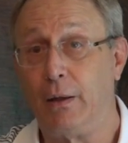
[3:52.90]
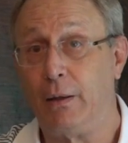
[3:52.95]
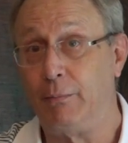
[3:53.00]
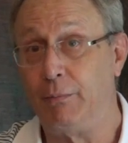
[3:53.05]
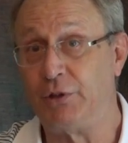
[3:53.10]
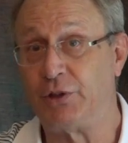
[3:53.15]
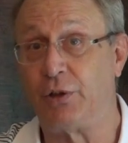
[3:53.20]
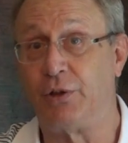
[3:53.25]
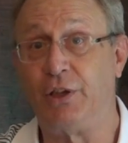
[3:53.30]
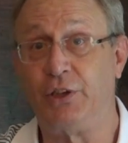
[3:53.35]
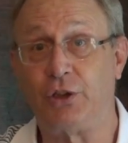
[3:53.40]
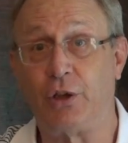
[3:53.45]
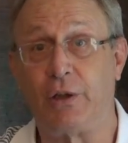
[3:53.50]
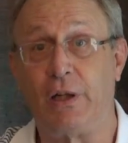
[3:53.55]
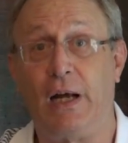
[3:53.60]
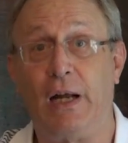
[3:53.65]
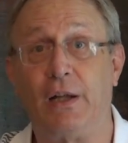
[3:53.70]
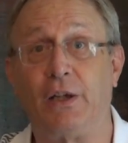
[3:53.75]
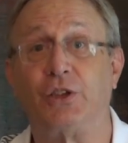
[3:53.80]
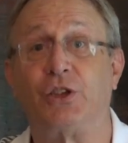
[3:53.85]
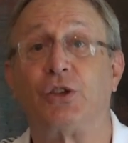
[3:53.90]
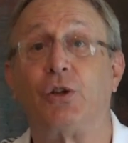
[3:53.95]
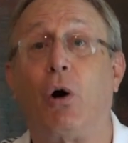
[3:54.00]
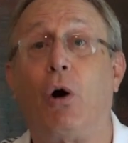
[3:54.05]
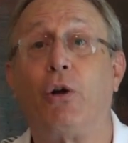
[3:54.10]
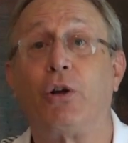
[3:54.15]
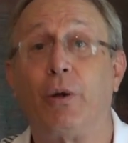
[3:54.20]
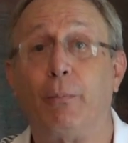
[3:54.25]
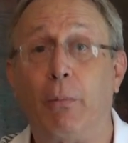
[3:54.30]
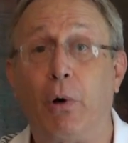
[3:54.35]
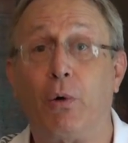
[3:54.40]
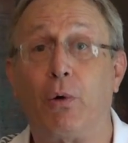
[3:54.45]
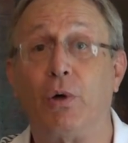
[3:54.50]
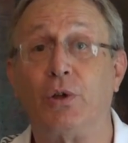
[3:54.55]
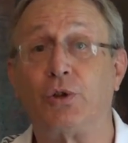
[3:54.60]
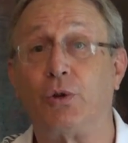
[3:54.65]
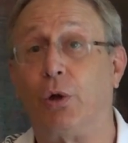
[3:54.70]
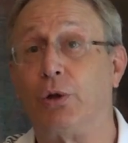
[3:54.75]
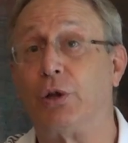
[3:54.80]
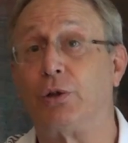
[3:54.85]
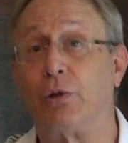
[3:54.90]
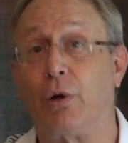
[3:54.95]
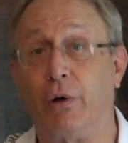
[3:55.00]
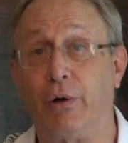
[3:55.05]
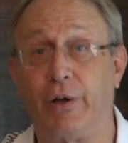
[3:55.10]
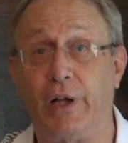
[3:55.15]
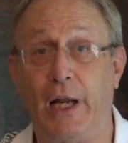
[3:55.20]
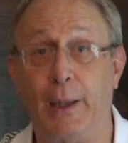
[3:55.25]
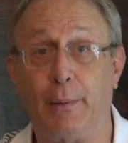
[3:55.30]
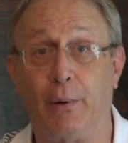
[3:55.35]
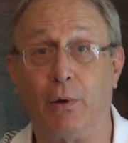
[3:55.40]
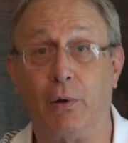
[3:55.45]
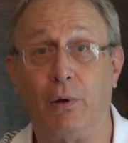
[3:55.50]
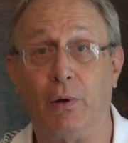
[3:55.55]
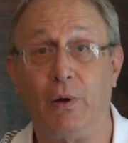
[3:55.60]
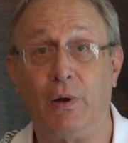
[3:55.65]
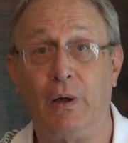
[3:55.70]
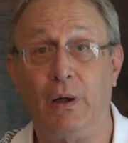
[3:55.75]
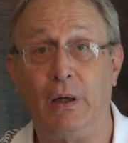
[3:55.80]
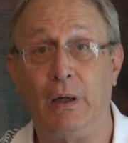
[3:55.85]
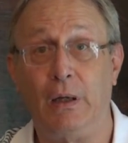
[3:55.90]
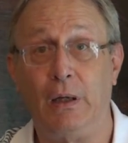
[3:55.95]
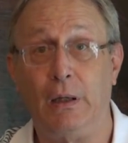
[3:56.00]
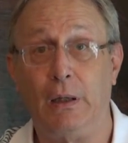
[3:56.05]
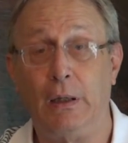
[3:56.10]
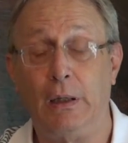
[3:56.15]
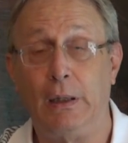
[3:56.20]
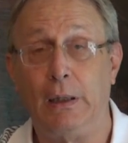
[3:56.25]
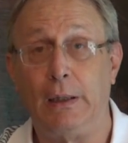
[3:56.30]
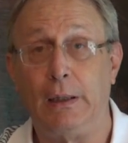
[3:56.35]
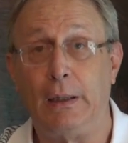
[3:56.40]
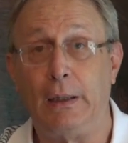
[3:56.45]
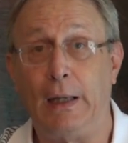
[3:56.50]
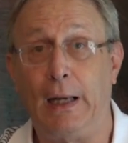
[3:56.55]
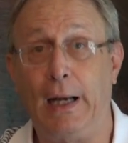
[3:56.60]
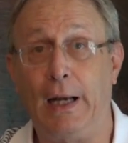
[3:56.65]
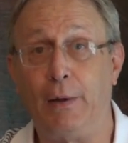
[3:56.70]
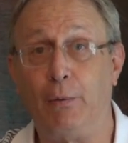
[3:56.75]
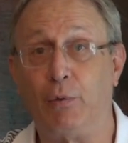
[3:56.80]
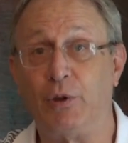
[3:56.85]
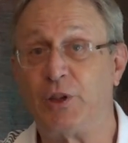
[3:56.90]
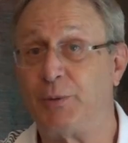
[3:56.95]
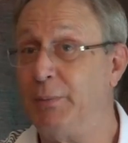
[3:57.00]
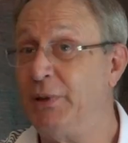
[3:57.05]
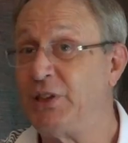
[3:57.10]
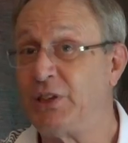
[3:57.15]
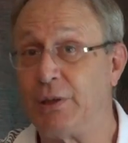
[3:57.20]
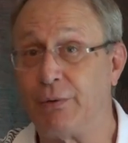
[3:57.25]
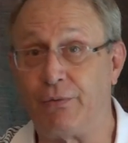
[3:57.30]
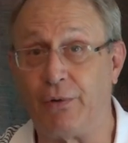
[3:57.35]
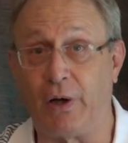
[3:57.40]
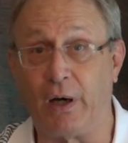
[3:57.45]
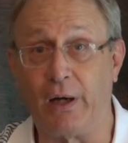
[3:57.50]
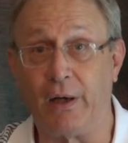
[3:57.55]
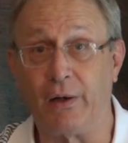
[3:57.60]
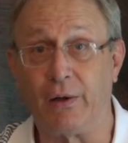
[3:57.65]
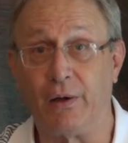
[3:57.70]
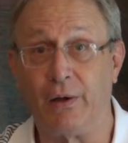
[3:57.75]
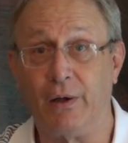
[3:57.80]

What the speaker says: Mr. Desjardins installed the motors on the turntable and was mystified.